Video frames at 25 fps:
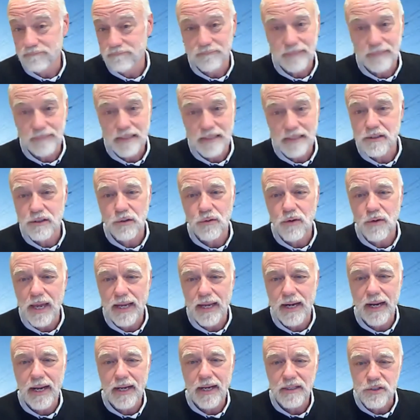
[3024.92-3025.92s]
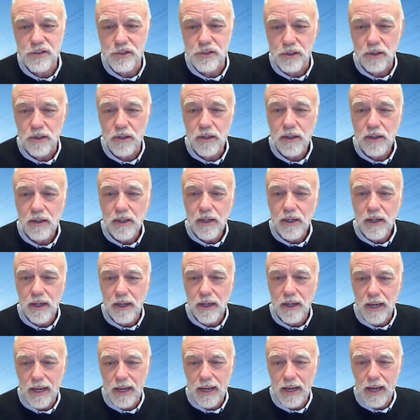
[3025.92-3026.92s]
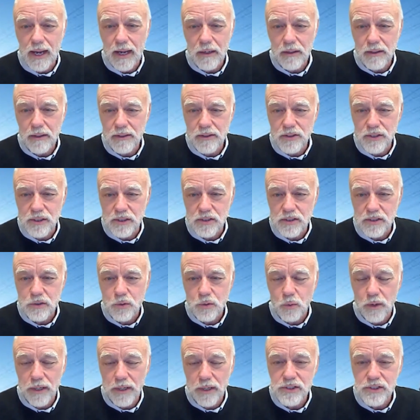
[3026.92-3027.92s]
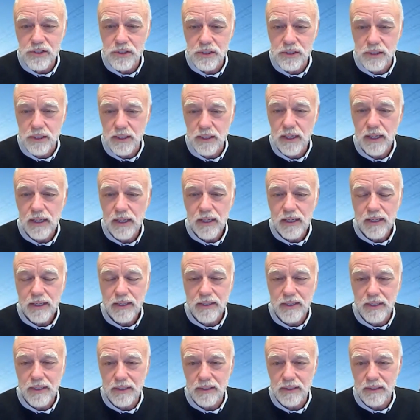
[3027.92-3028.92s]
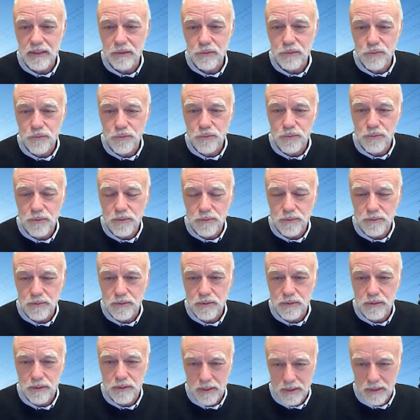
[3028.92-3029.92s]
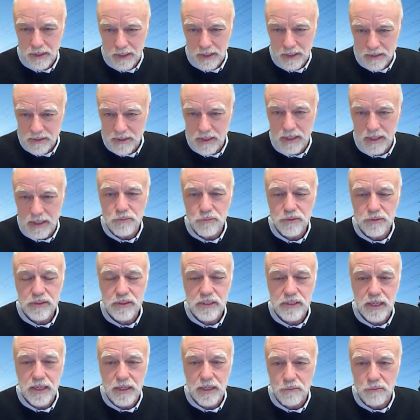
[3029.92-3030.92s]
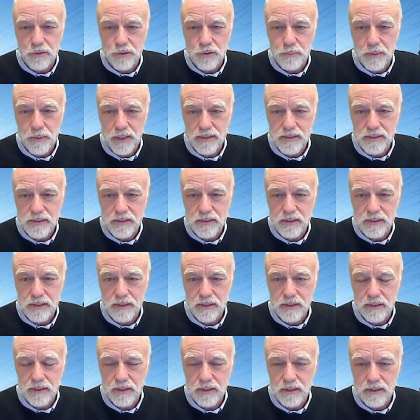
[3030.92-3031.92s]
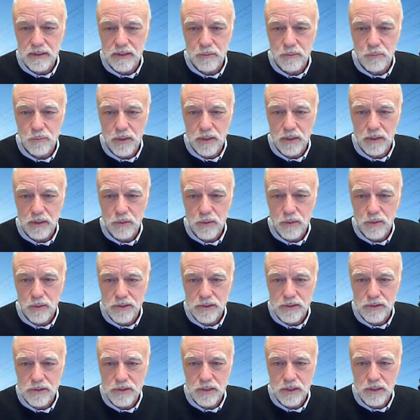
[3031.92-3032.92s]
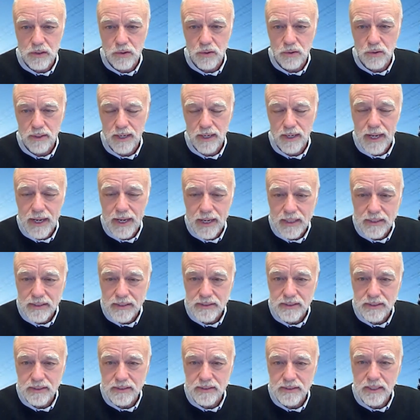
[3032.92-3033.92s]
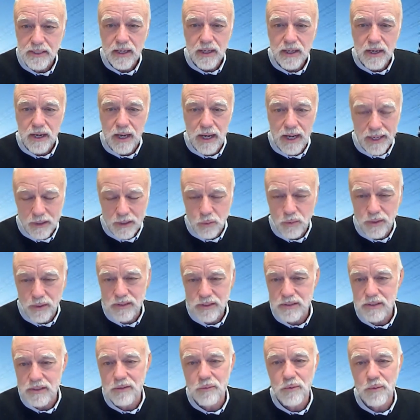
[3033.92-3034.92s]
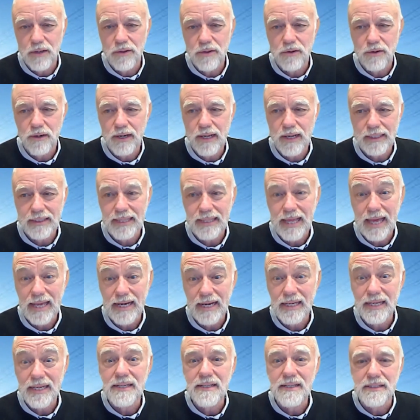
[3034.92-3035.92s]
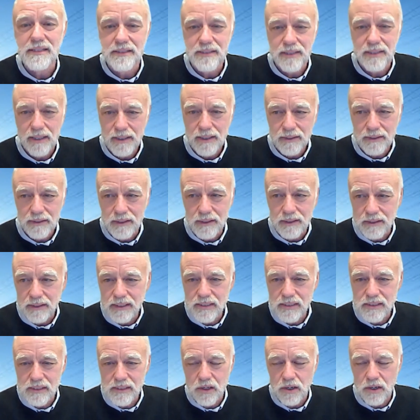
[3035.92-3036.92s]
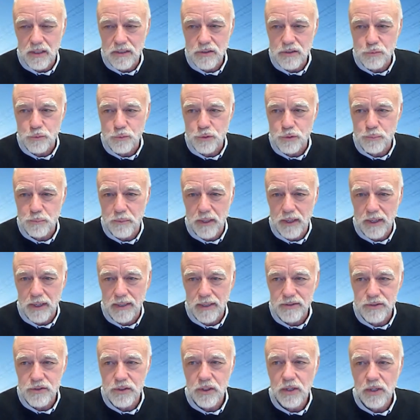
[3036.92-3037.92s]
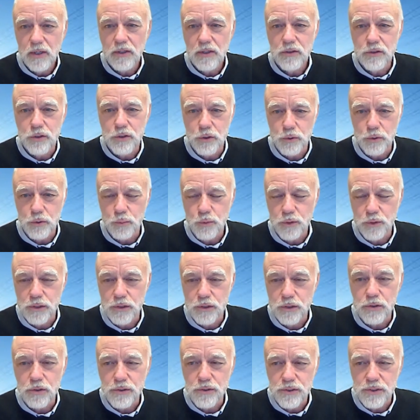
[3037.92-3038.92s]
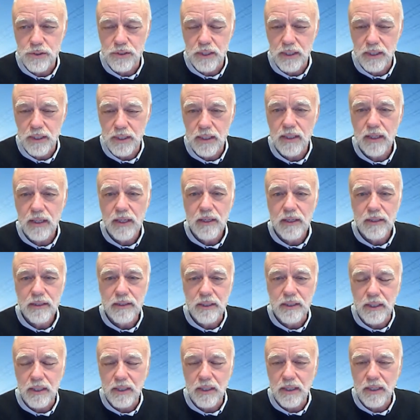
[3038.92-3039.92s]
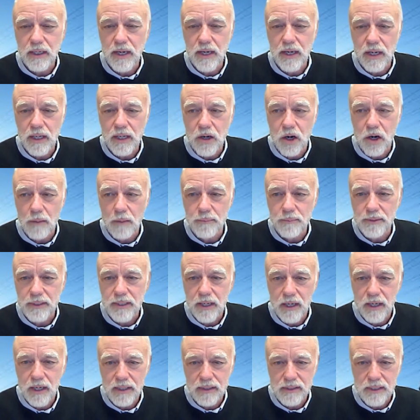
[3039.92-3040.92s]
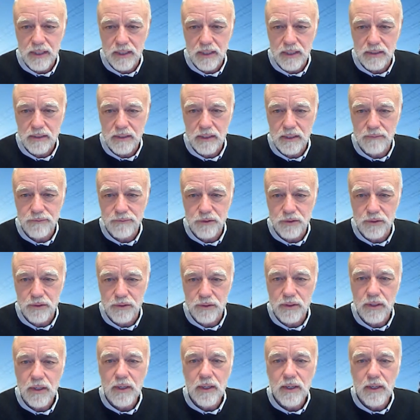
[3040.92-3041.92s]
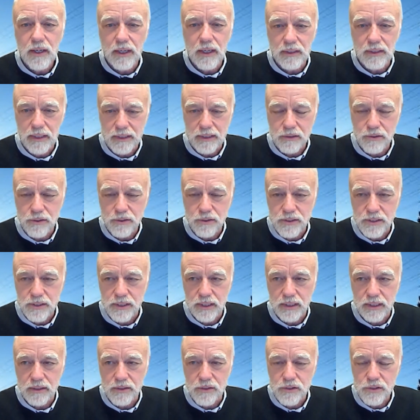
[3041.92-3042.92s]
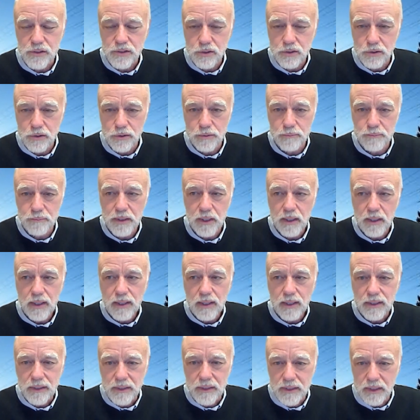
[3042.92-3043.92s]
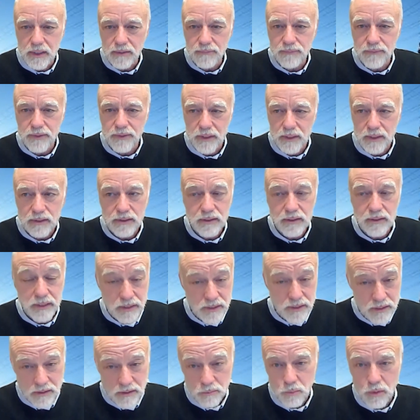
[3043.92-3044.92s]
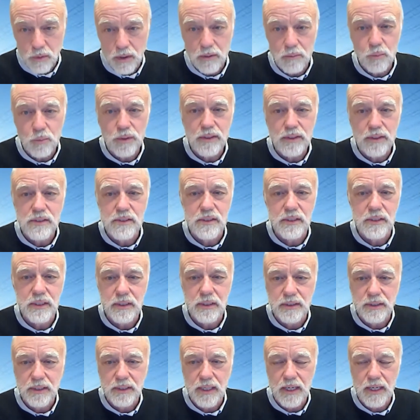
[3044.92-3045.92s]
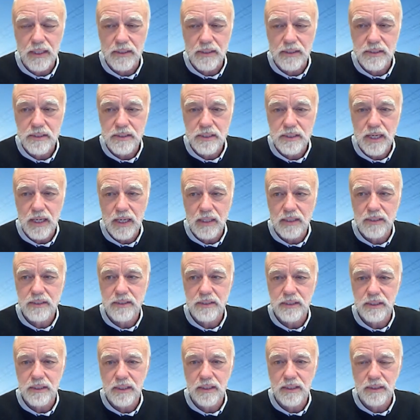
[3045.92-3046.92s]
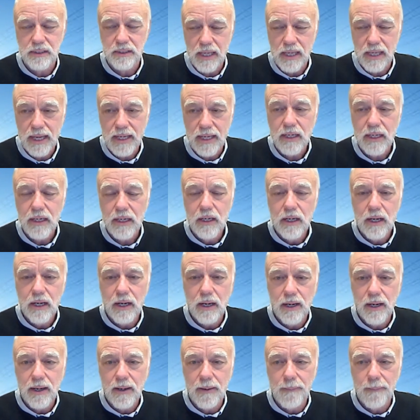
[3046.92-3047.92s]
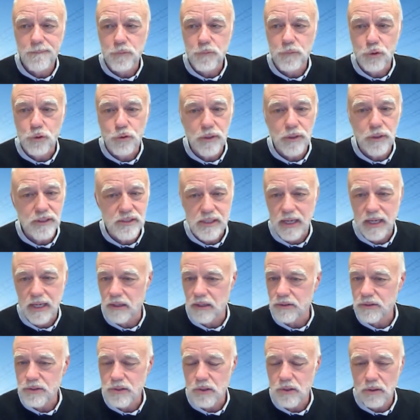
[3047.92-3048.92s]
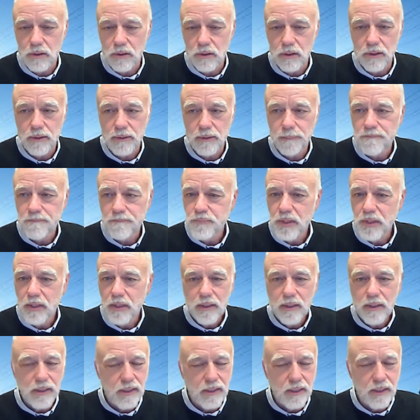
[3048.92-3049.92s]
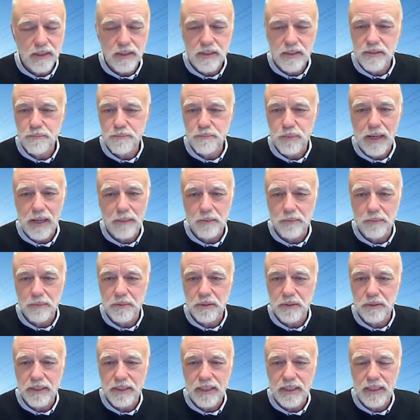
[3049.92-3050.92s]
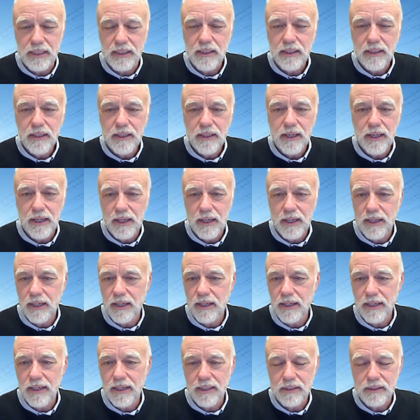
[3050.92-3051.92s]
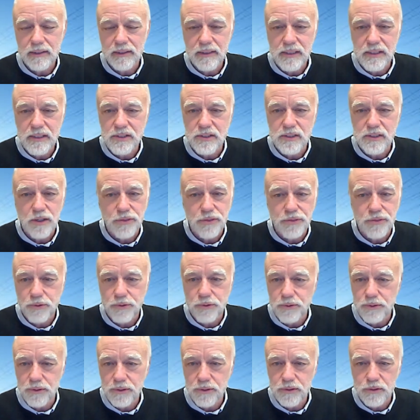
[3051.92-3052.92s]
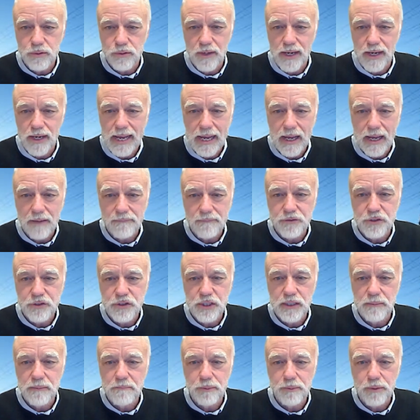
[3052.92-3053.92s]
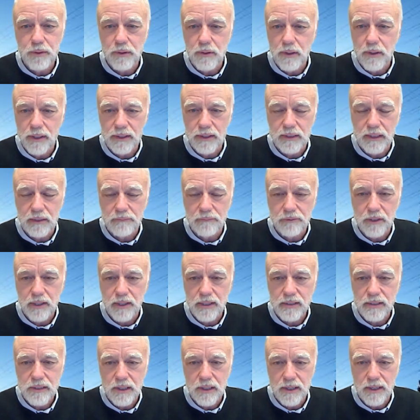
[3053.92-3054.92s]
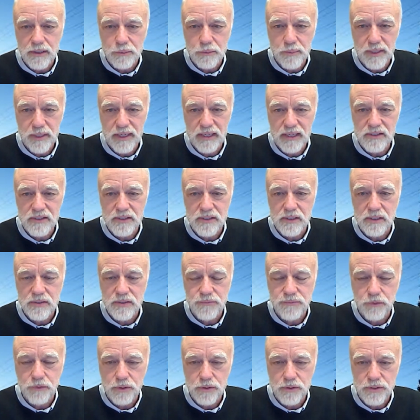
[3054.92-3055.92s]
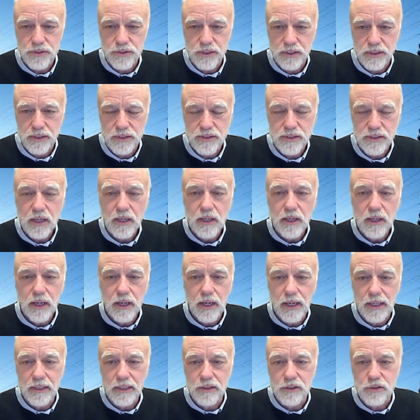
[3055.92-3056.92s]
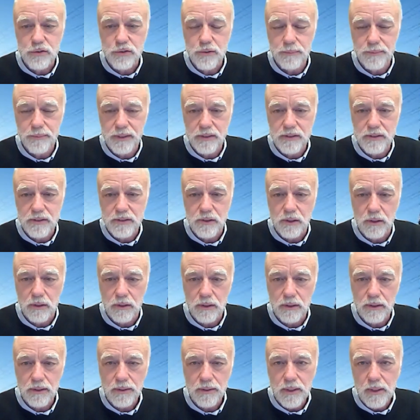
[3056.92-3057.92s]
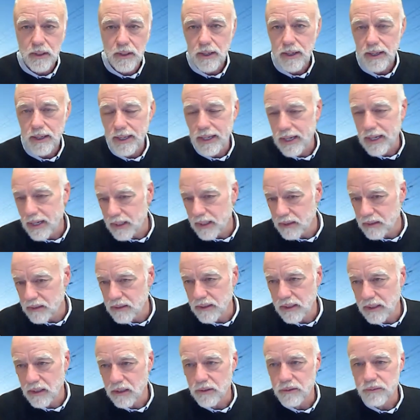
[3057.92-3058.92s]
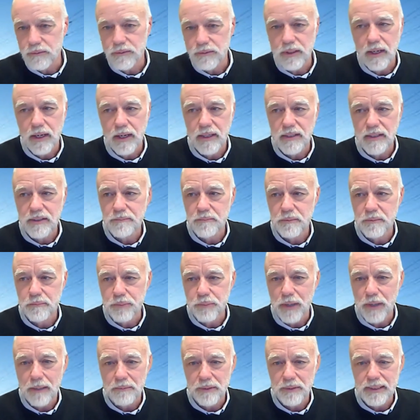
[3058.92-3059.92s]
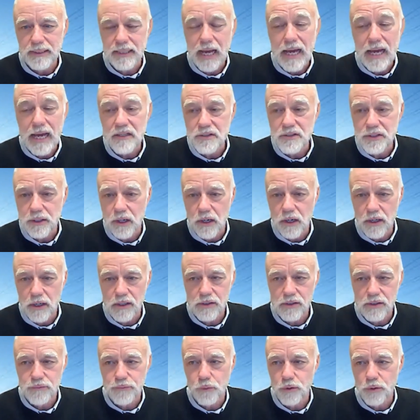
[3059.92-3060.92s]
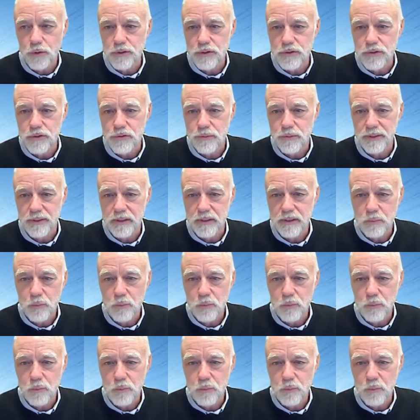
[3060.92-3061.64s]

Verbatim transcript: that's the right answer i, I just question that the as i said in response to the, the, the one of the questions that gordon asked is i question whether or not that is the least cost response to reducing the uh, carbon content of your electricity consumed, given at least what we see in the United States, in that uh, grid scale solar is probably uh, at least a third to a half cheaper on a levelized cost basis versus uh, distributed solar and you know uh, probably not as large for distributed